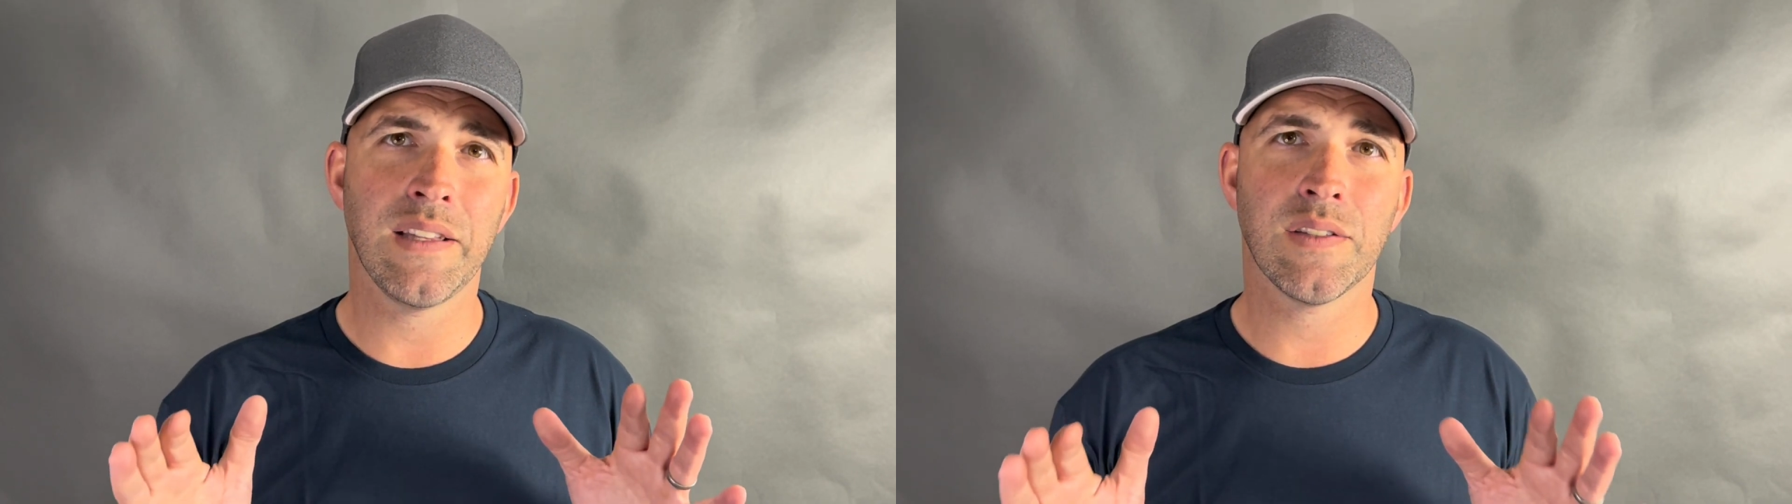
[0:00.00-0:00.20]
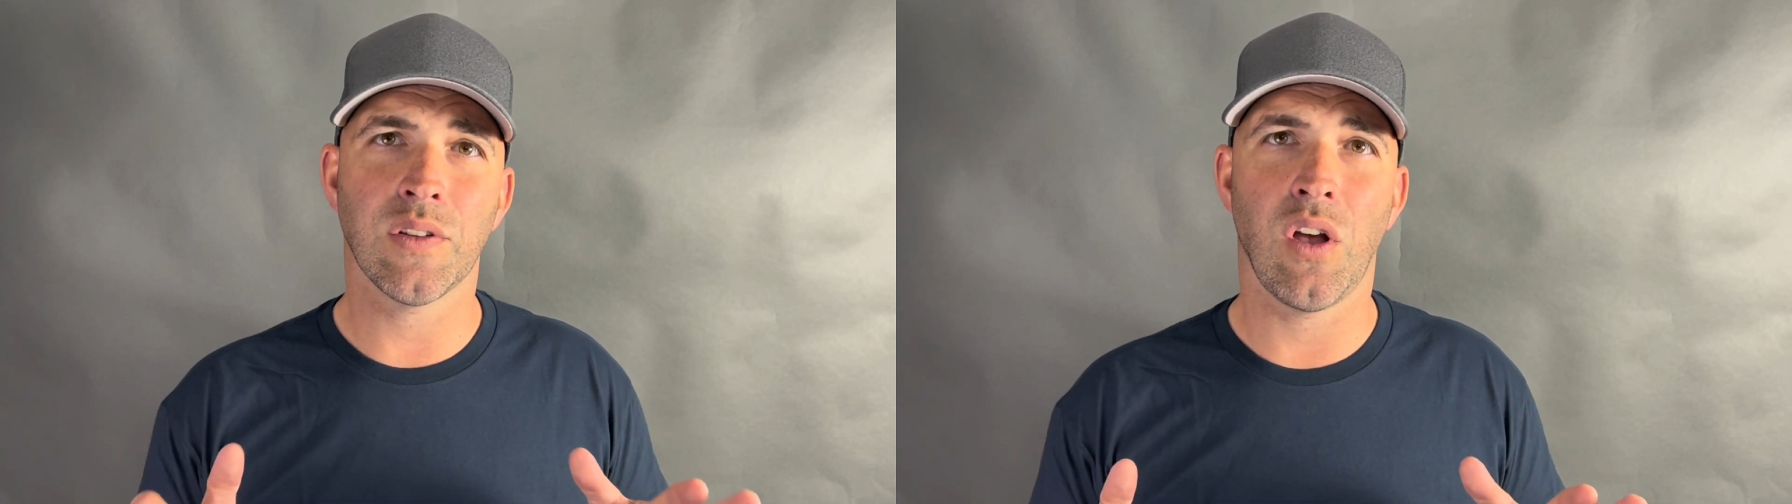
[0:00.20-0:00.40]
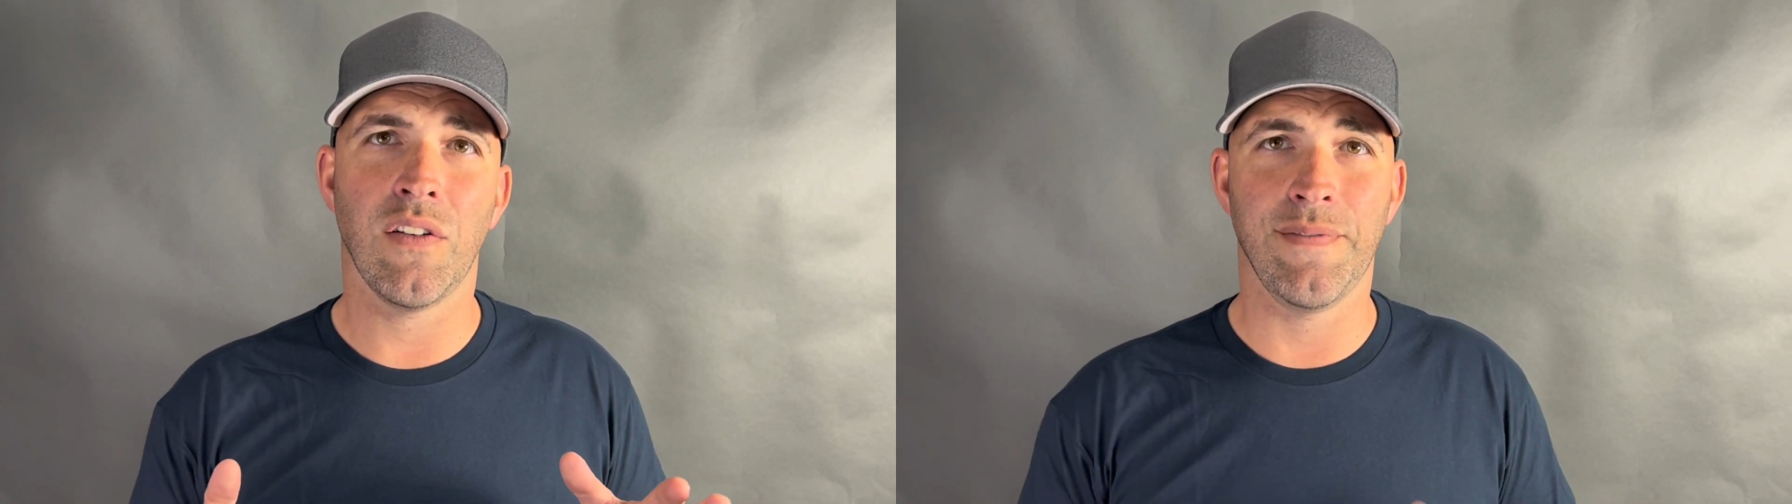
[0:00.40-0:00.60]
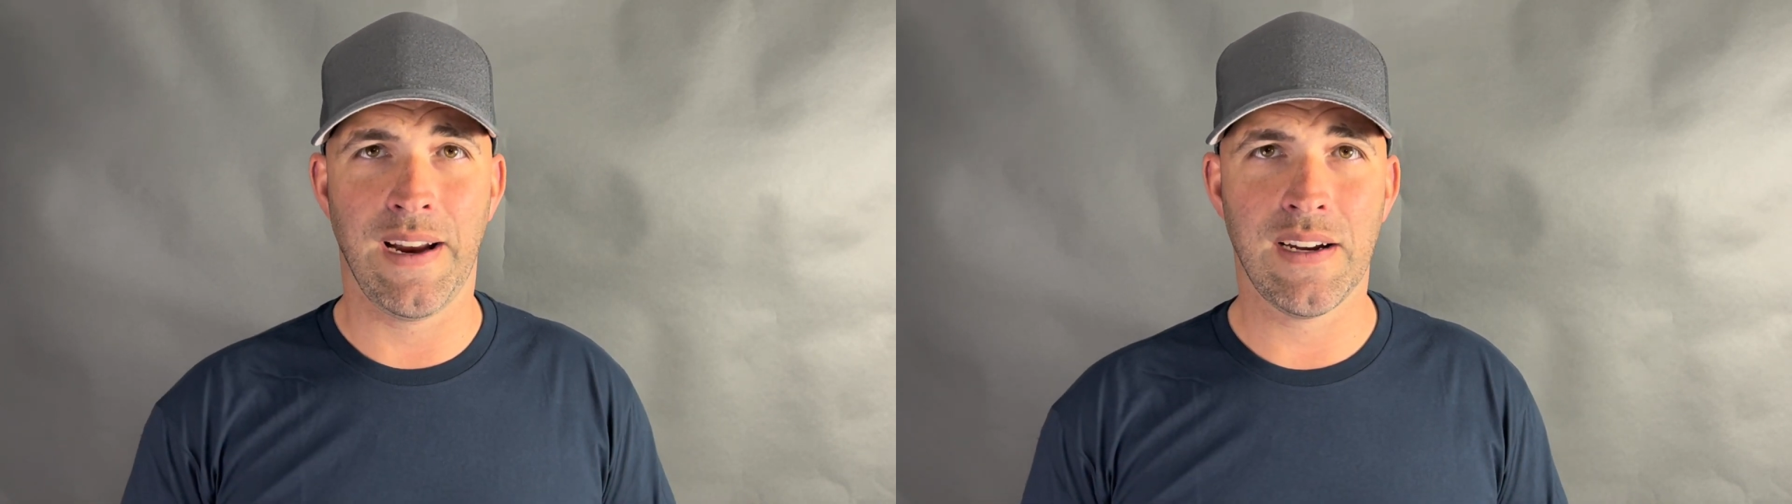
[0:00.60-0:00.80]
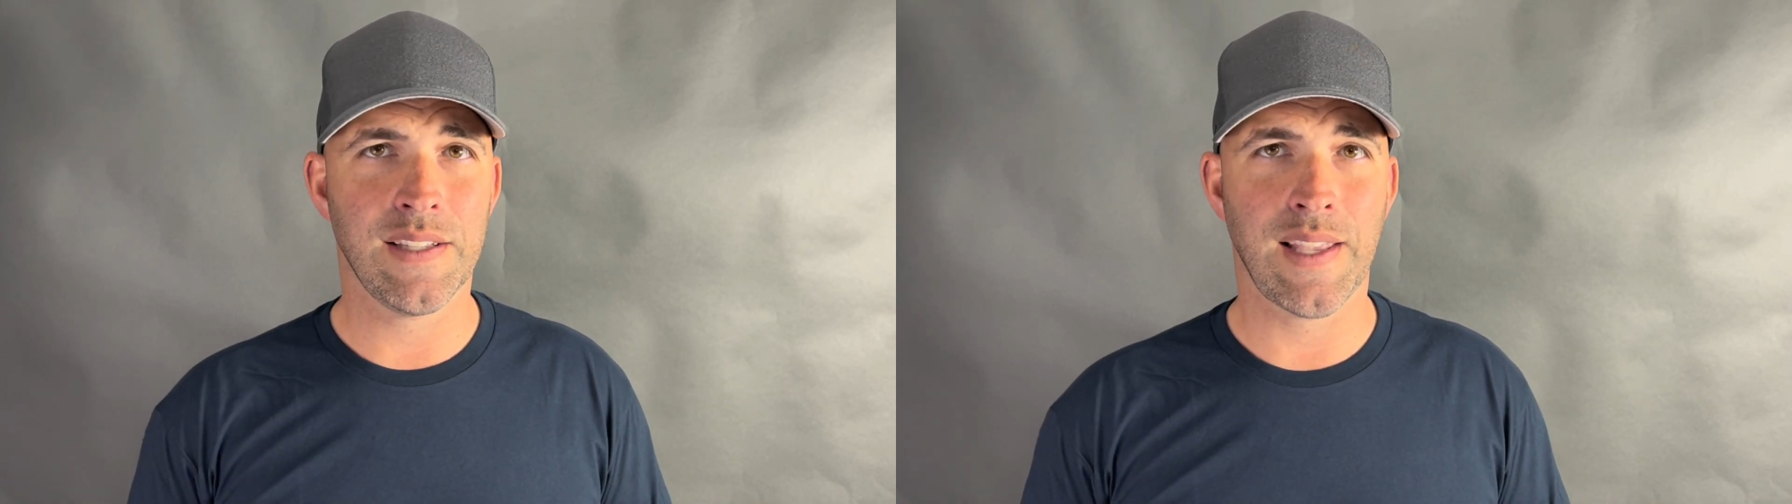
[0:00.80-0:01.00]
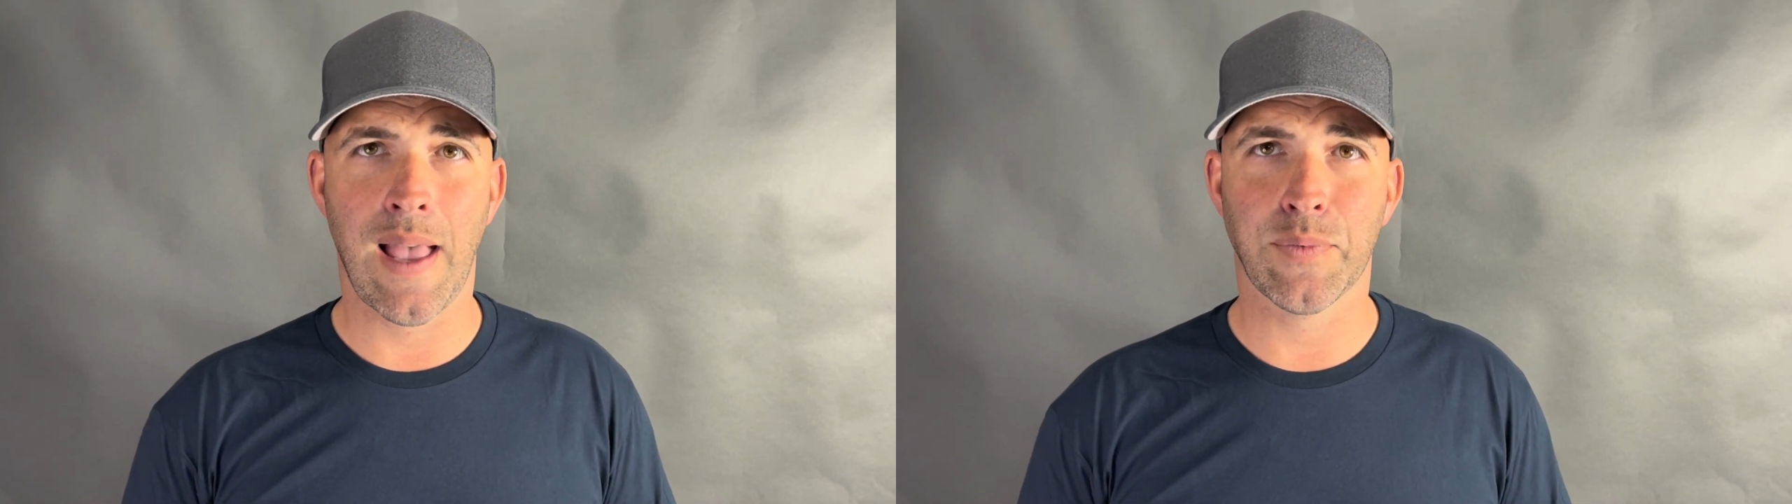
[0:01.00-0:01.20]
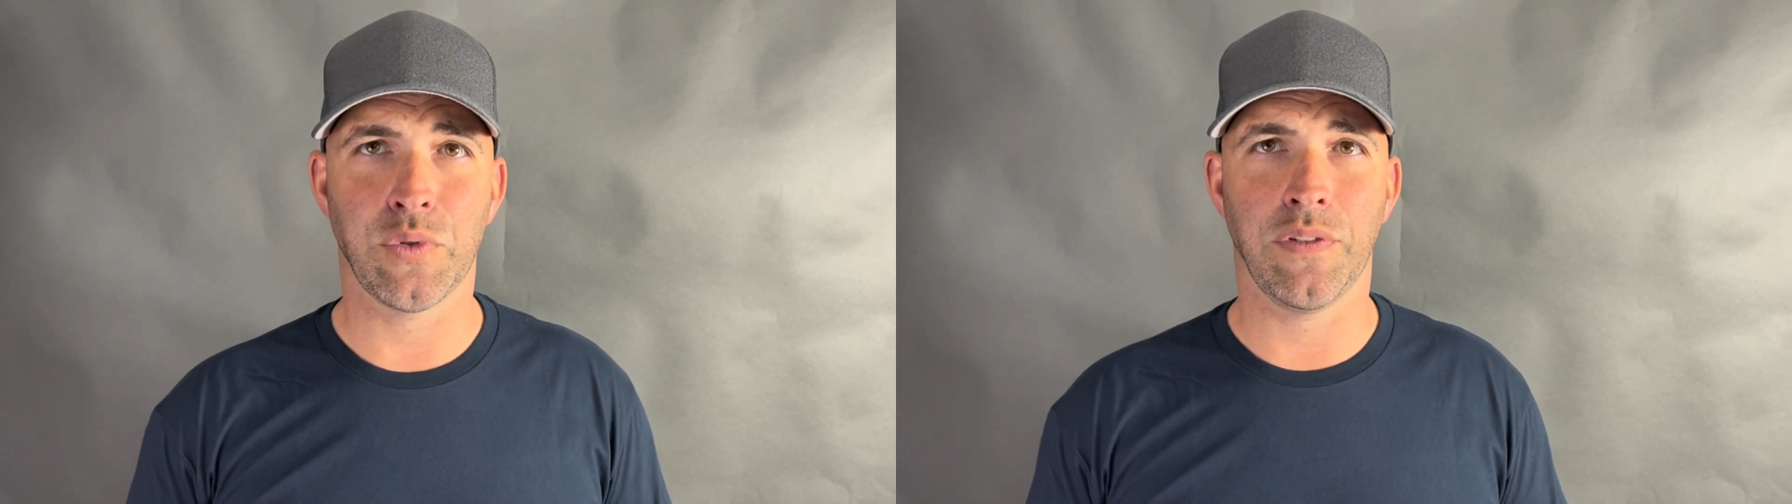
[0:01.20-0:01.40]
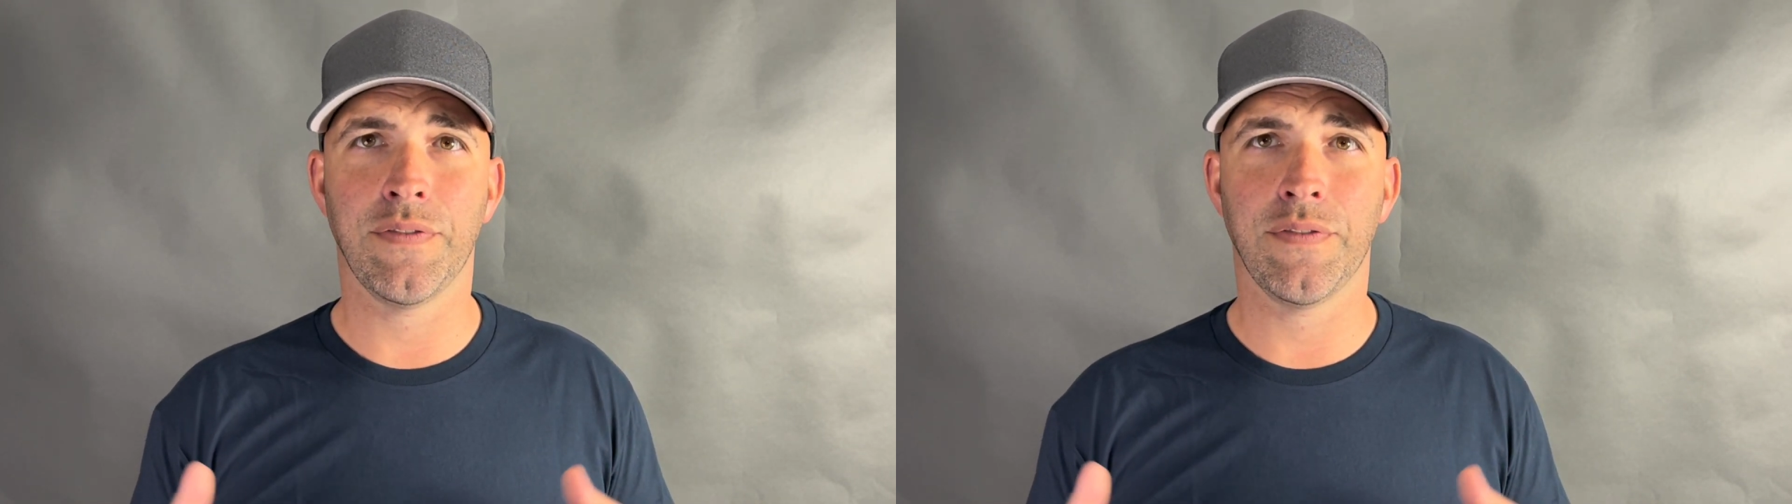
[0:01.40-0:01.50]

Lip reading: install various apps on your